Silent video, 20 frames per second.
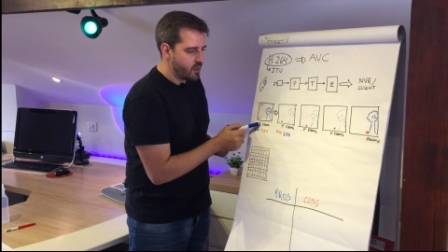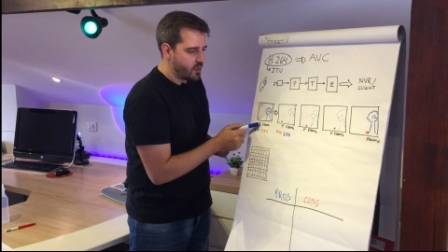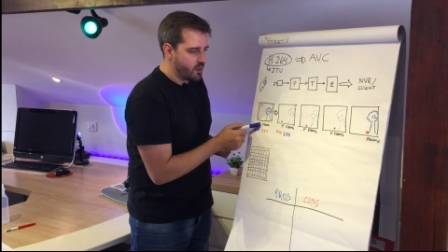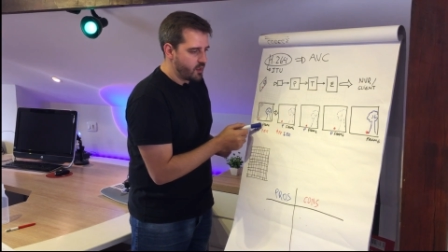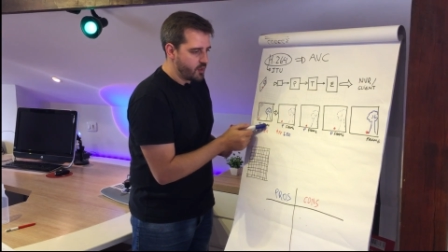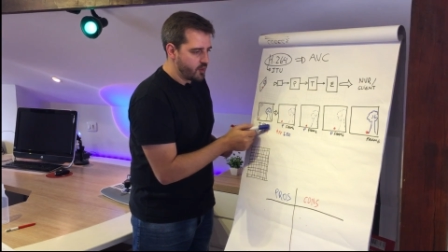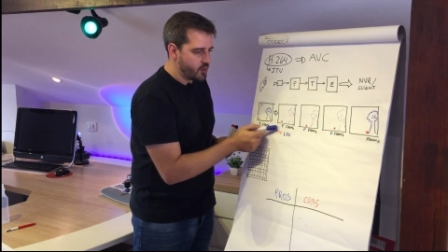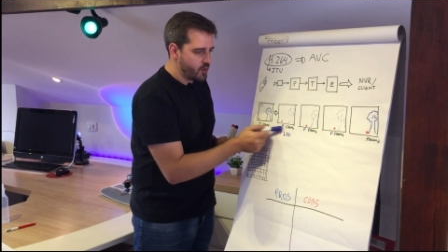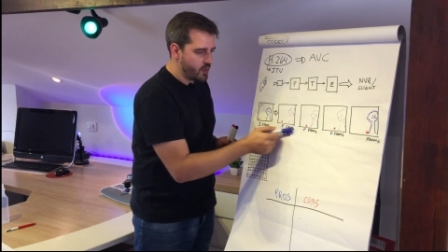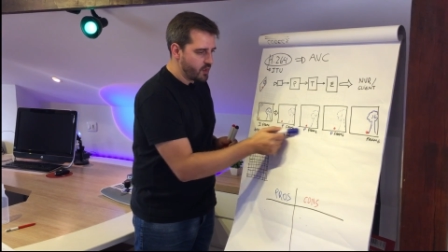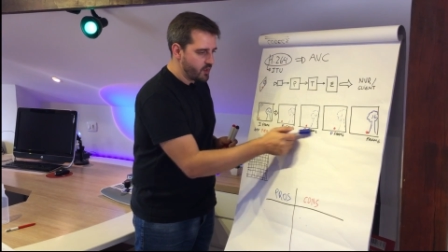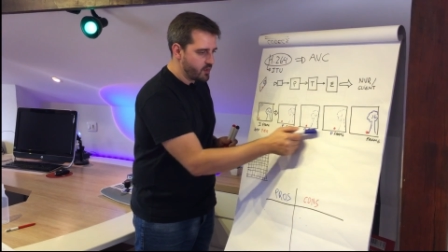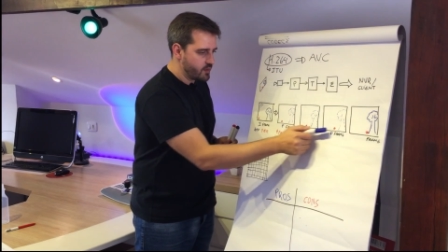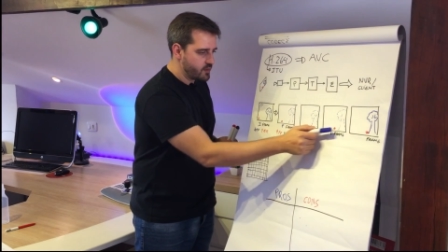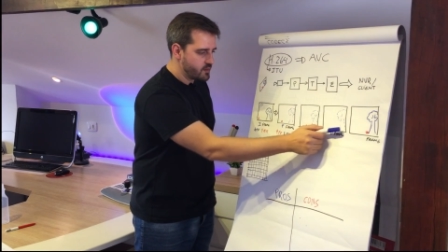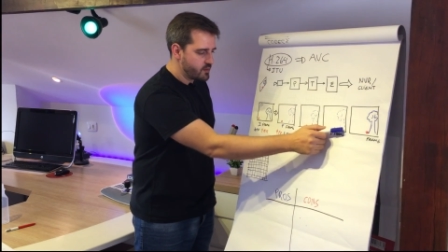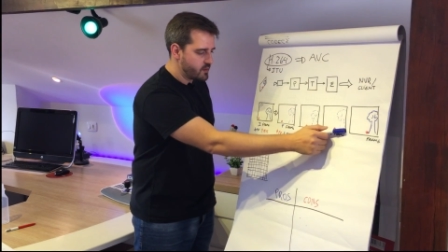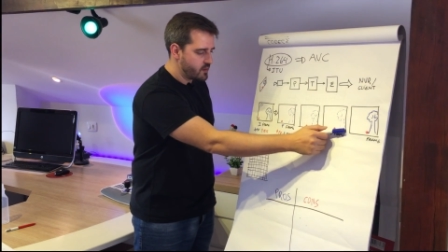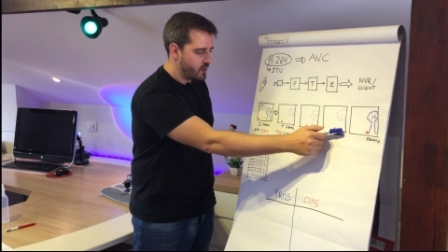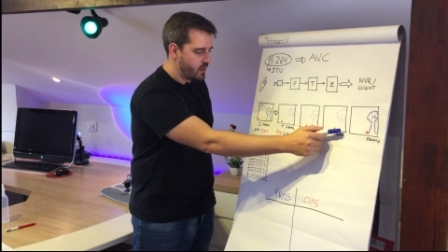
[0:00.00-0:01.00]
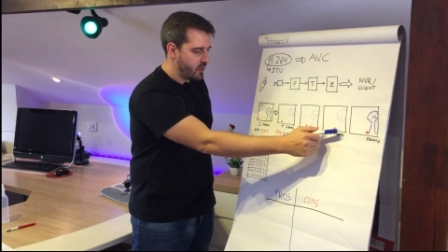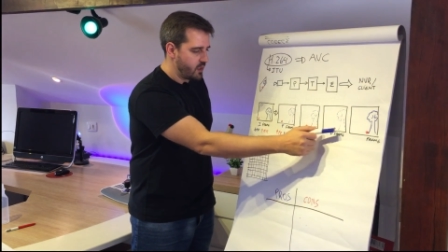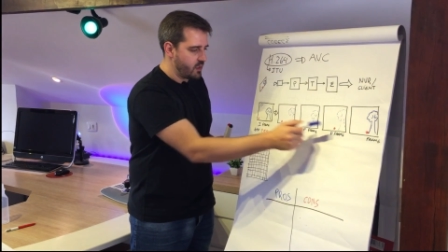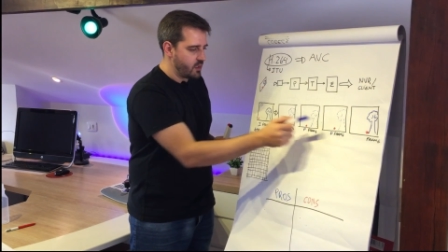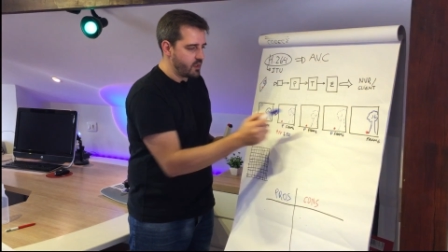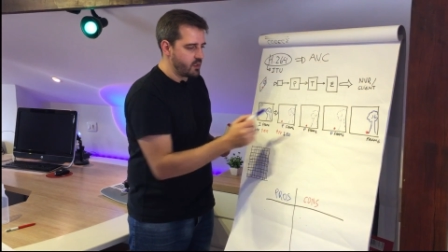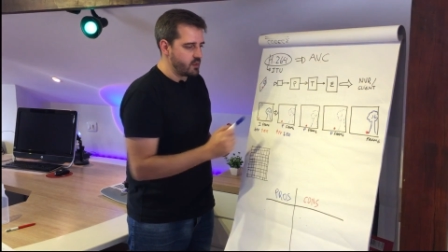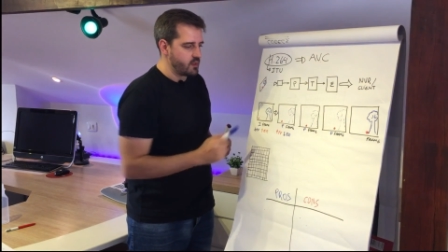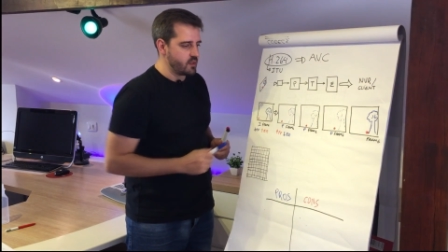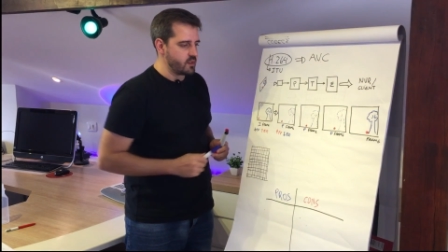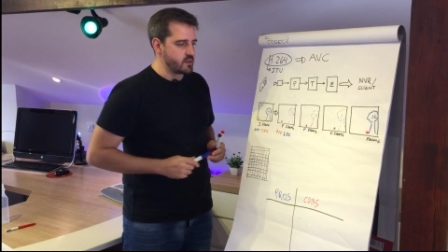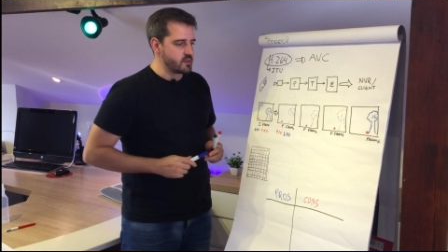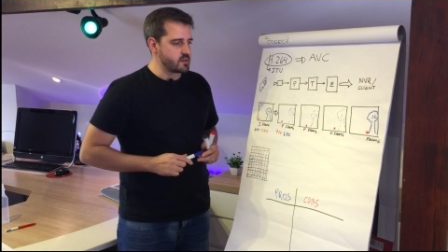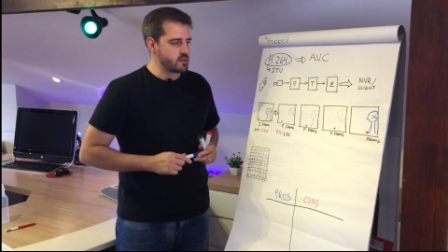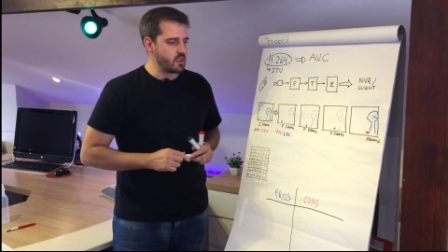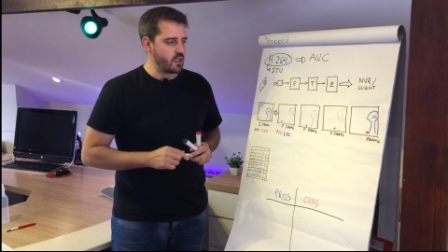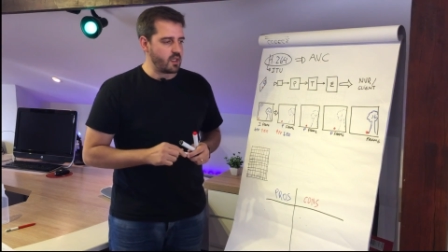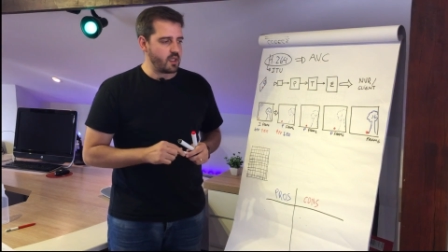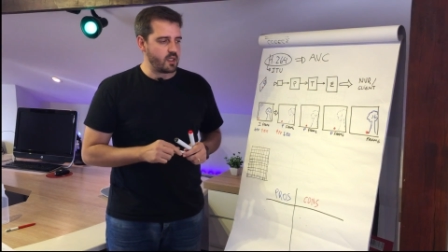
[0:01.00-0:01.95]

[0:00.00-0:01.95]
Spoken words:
initially in this